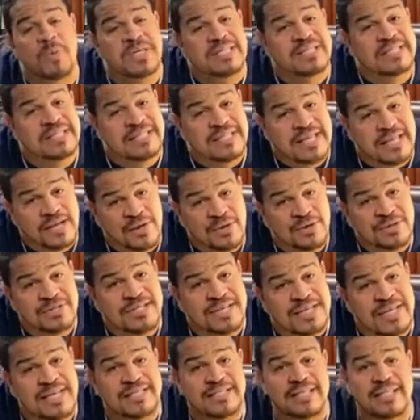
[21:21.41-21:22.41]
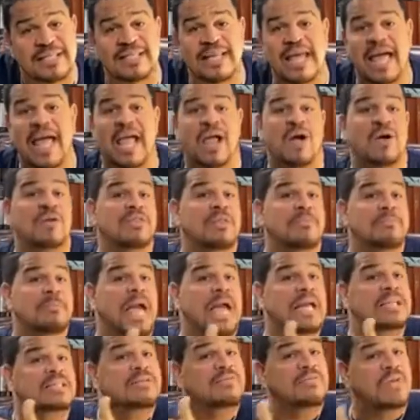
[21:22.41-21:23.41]
is what we still see today on
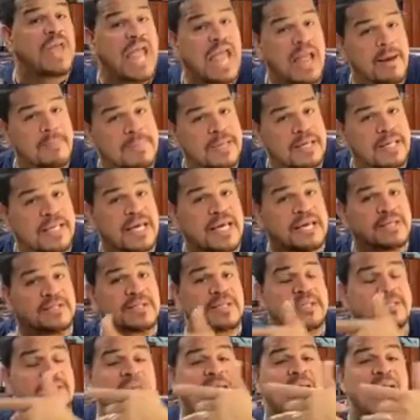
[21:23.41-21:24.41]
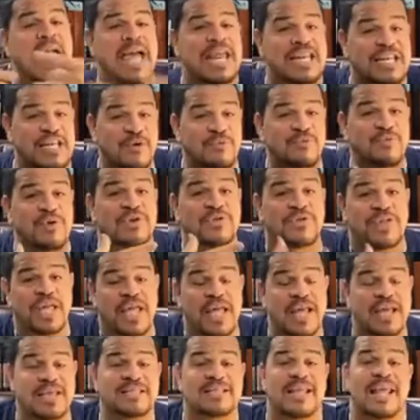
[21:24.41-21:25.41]
the backs of ambulances and
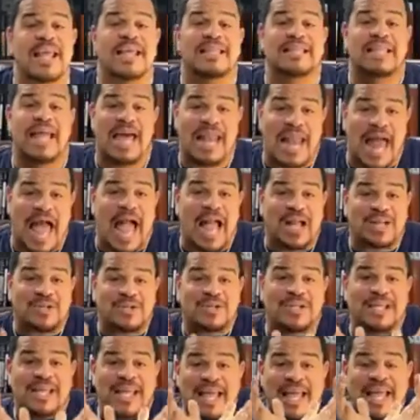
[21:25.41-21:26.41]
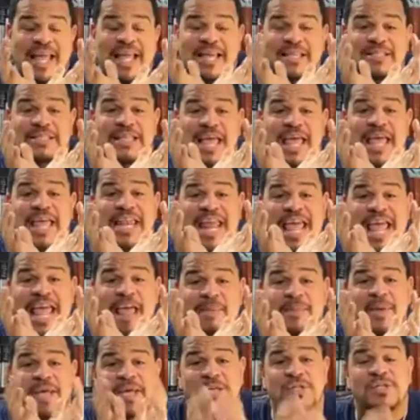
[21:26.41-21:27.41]
different things. That actually is an
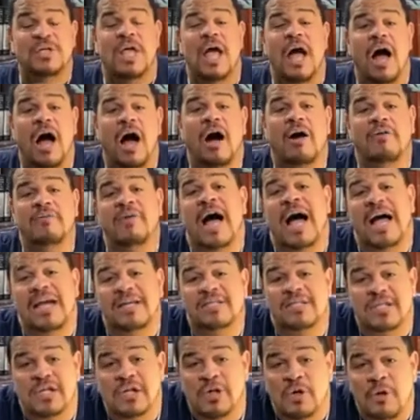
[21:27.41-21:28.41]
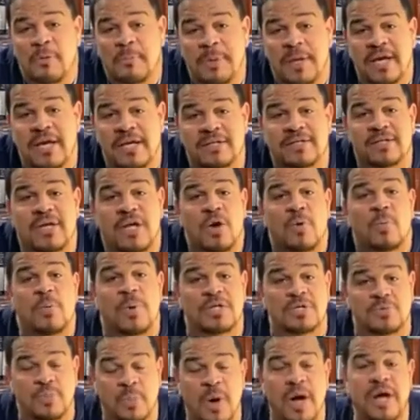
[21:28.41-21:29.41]
image of Aesculapius,
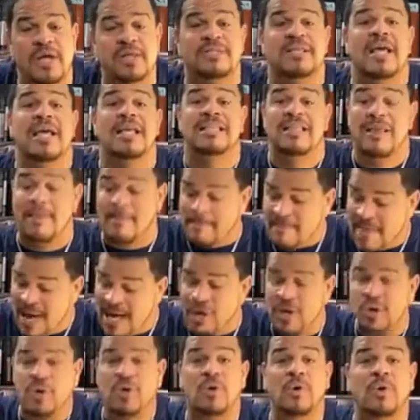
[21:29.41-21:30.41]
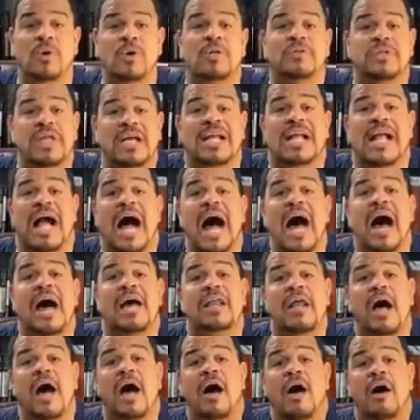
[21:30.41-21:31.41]
which was the medical, the
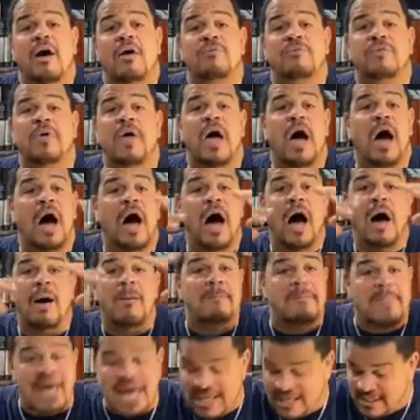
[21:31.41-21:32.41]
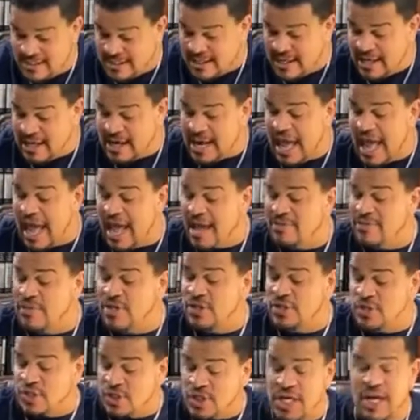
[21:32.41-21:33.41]
god of medicine
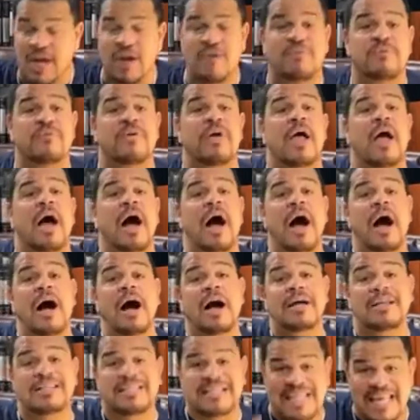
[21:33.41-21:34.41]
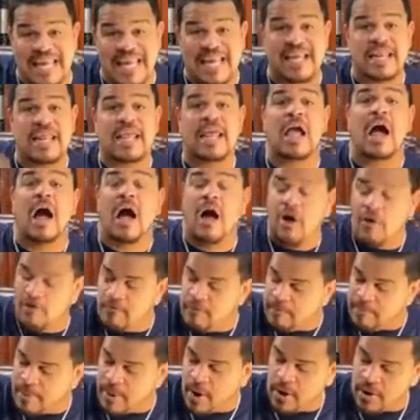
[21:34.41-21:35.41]
and the chief deity
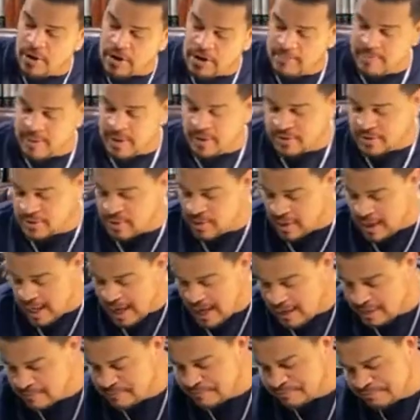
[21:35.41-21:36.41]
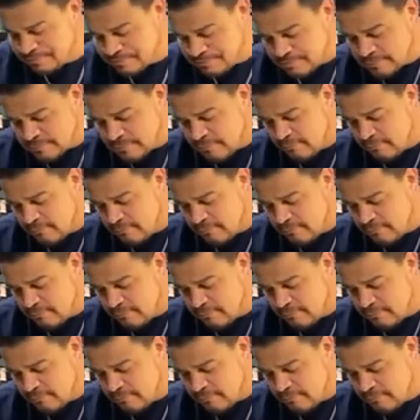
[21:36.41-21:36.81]
of Pergamos, okay?